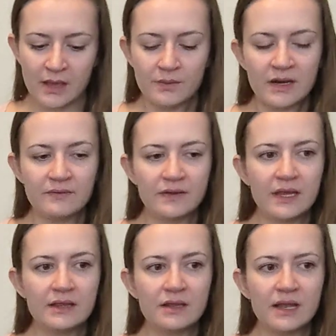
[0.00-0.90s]
Where I feel
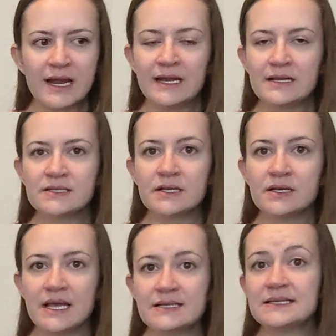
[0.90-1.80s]
like the linings
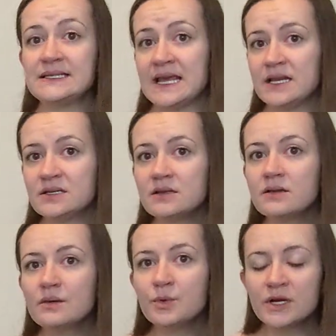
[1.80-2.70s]
could get stained a
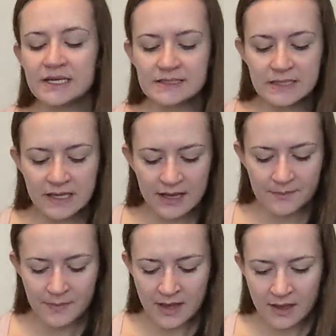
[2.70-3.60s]
little more
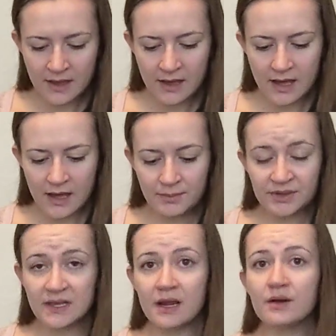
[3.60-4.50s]
easily.
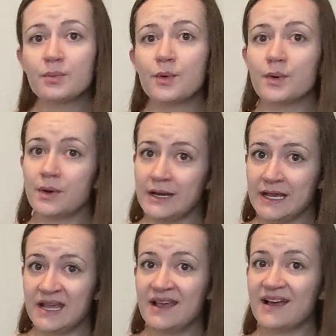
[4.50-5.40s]
But they are
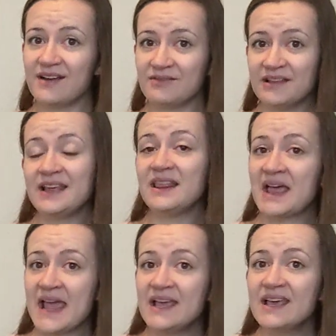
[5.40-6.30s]
pretty. I really
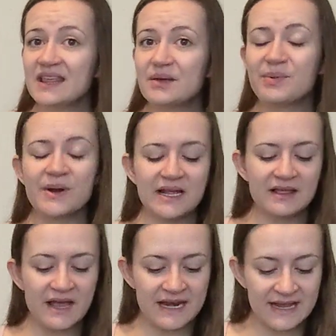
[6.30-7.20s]
like the pretty
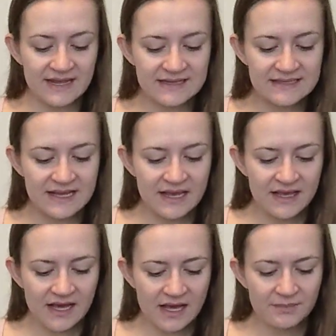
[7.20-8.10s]
linings.
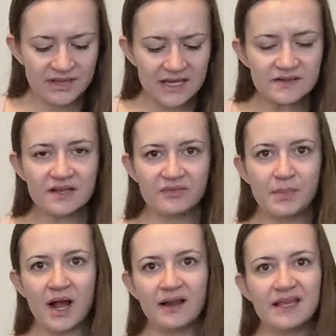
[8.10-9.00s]
But they also have
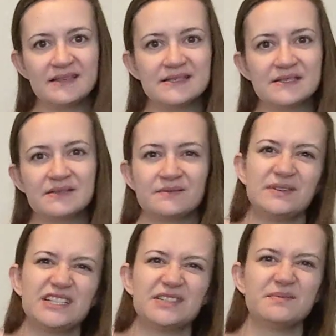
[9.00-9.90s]
pockets,
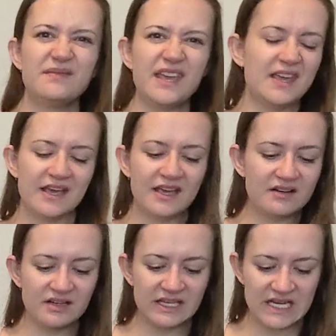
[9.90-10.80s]
which I
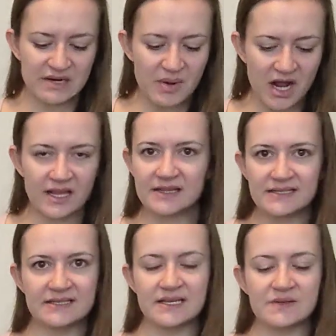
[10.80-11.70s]
don't really need pockets
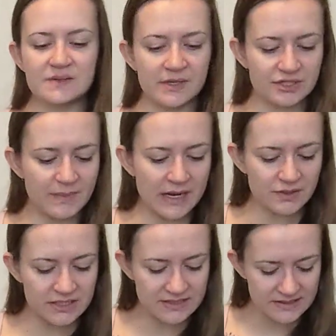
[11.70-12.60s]
because I use a bunch of
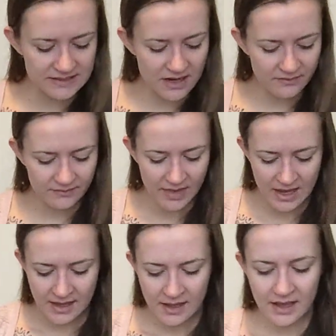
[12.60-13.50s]
pouches and stuff.
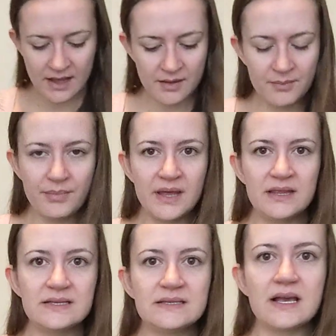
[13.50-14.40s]
But
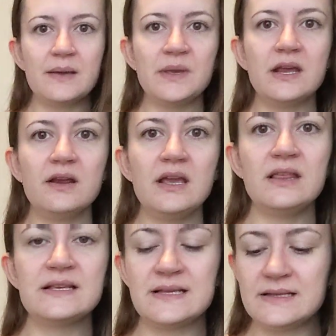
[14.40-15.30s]
I'm carrying this